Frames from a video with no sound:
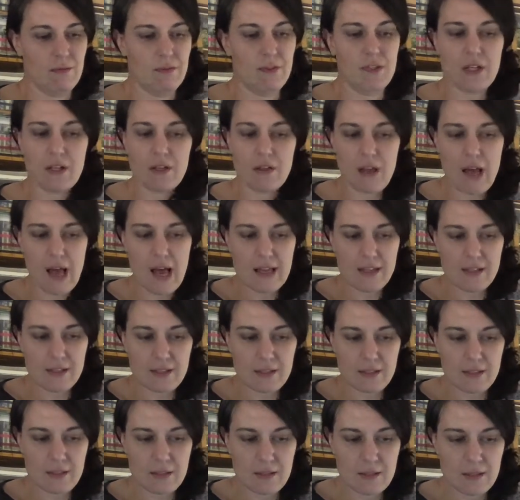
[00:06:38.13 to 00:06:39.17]
the
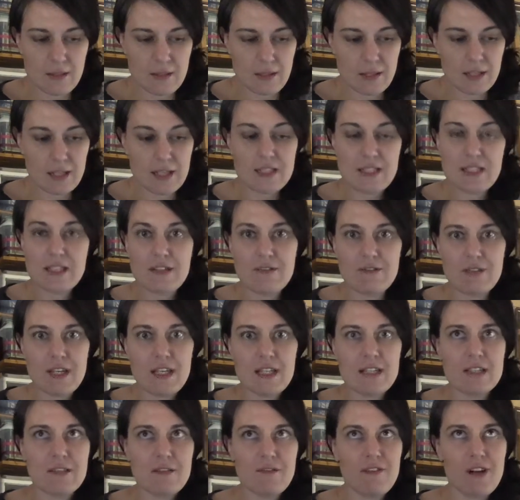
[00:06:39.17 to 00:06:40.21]
gloss because it's
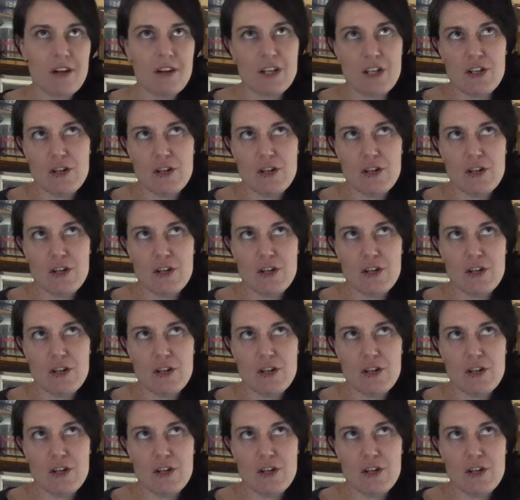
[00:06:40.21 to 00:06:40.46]
it's a very